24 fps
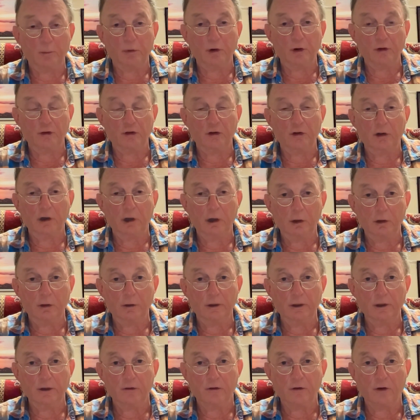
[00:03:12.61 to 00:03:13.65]
pressure
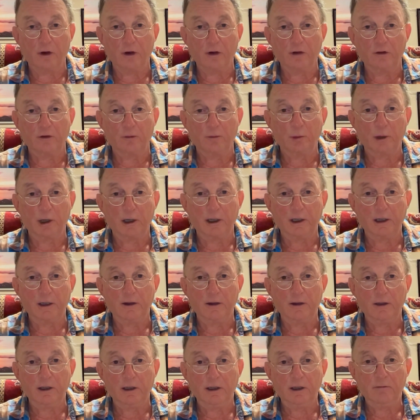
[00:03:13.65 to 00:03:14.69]
lowering drugs back
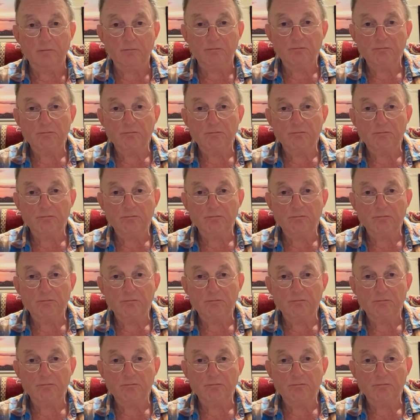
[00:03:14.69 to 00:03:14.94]
in the